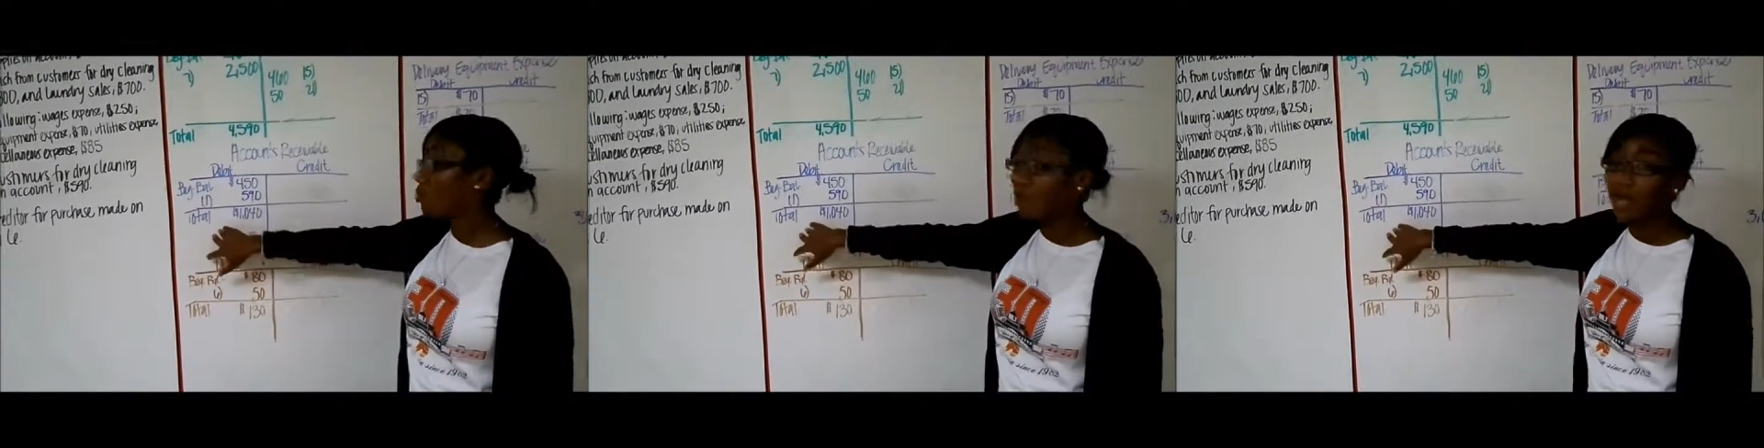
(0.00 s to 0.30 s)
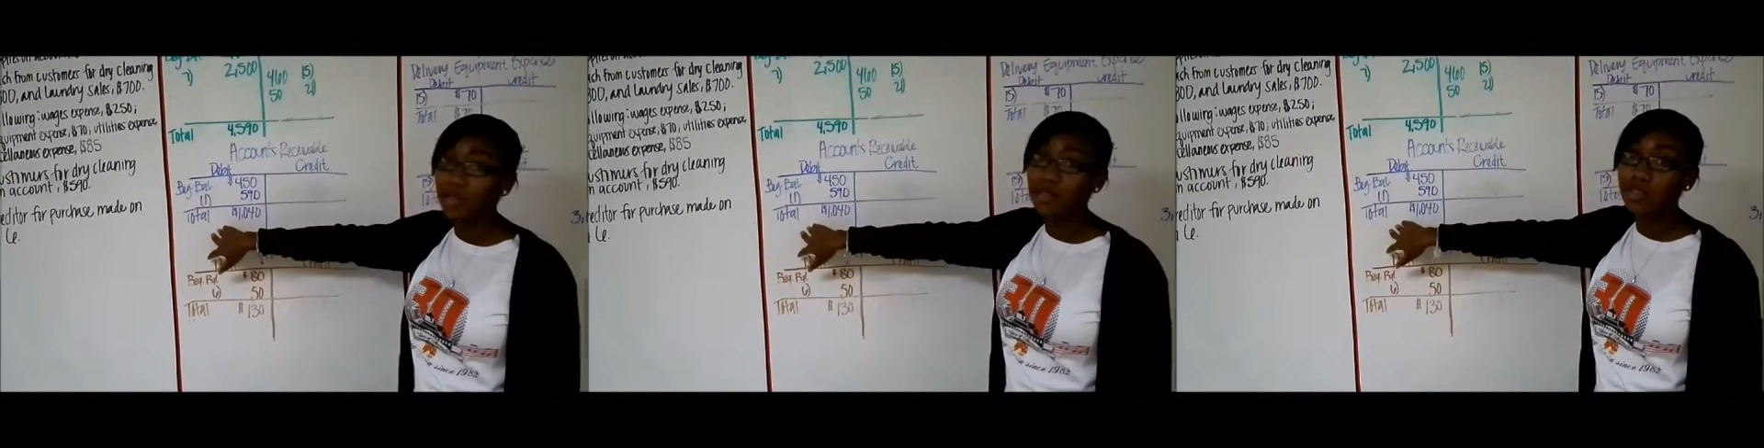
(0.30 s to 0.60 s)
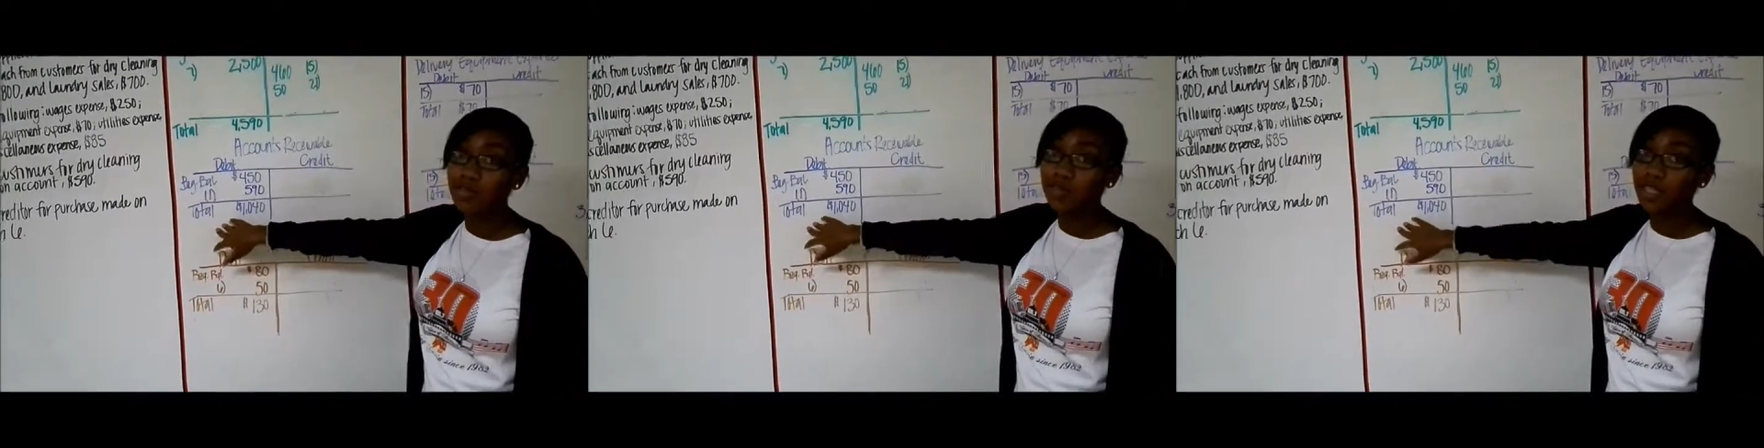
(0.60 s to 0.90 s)
balance
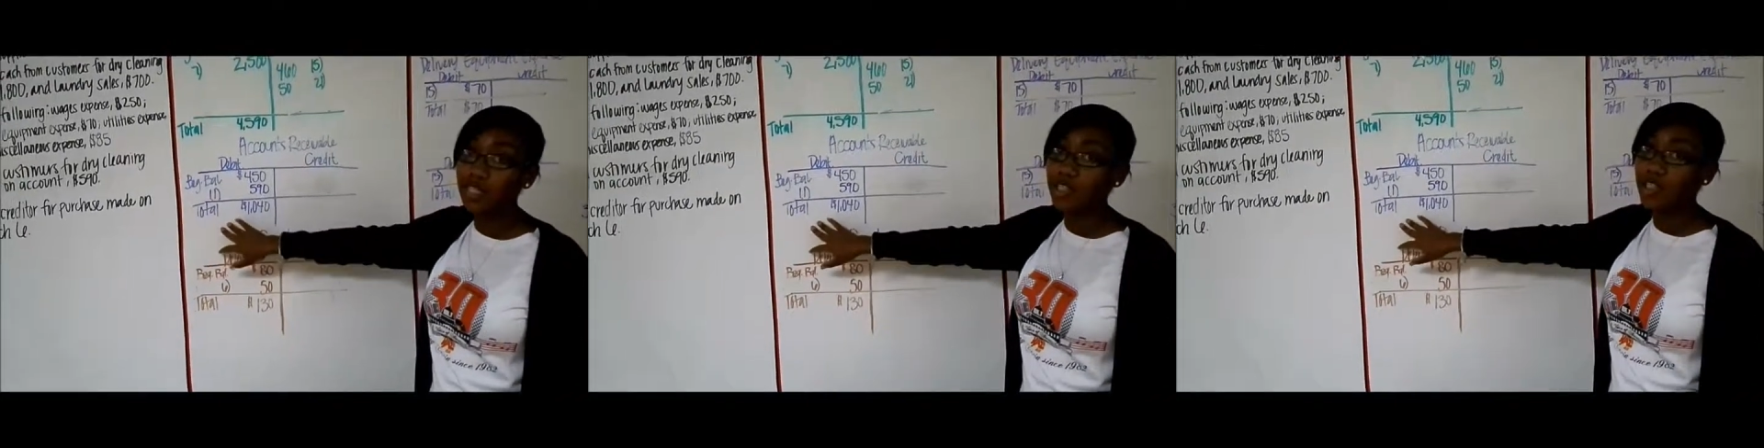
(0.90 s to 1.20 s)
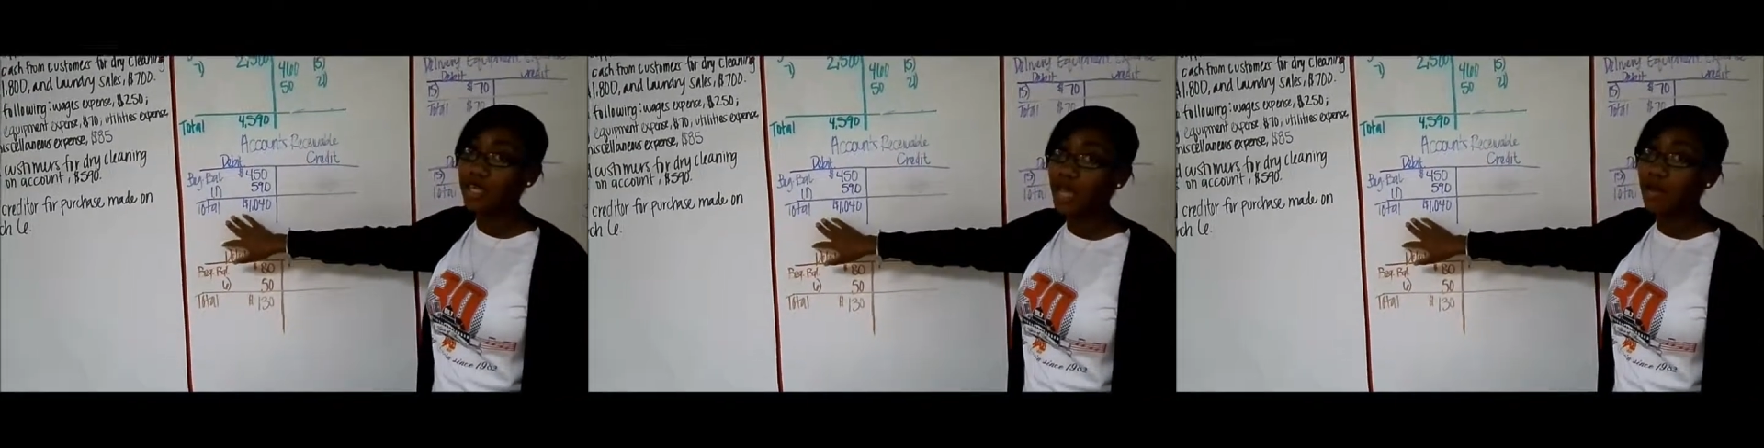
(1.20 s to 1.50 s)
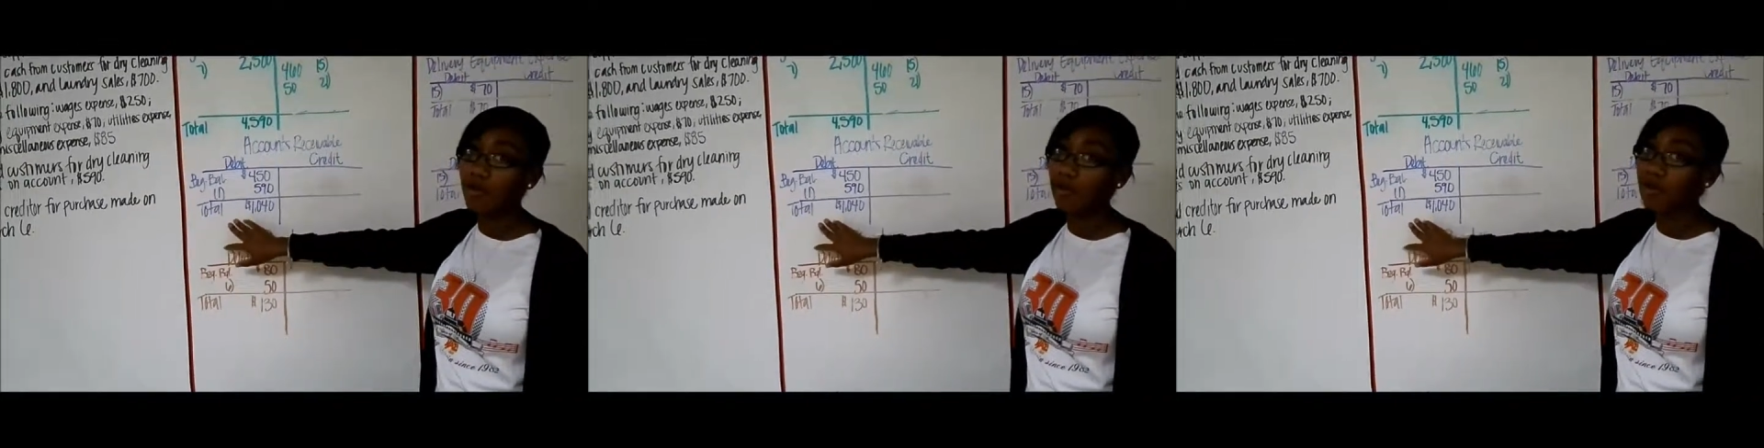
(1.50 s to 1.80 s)
for each
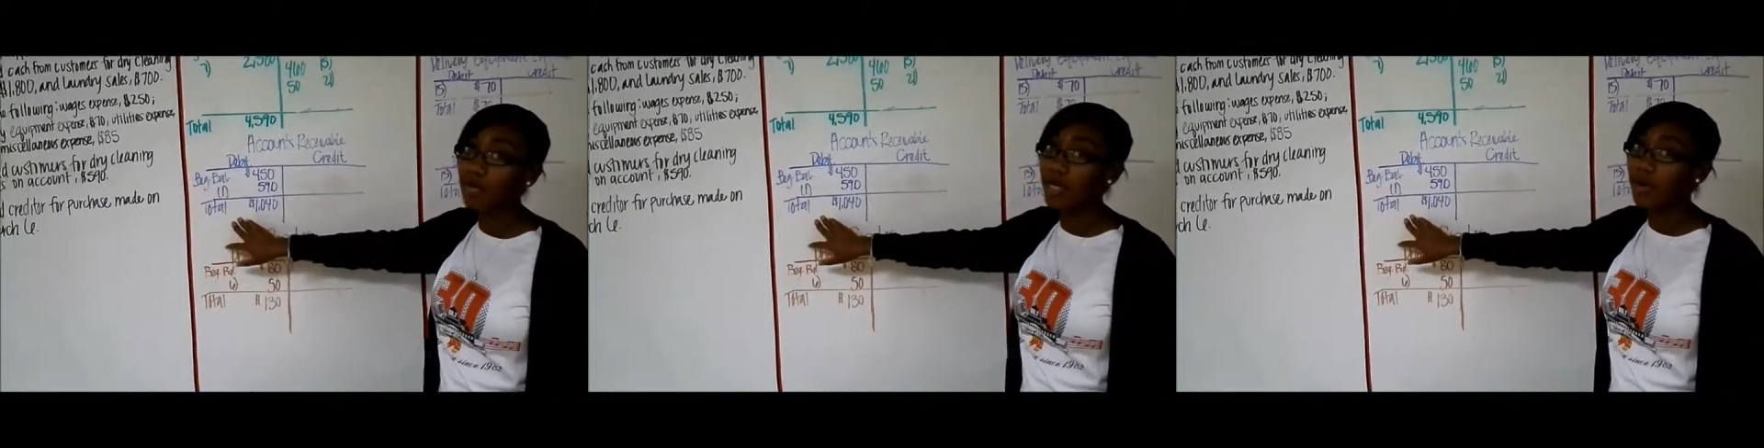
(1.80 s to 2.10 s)
account would be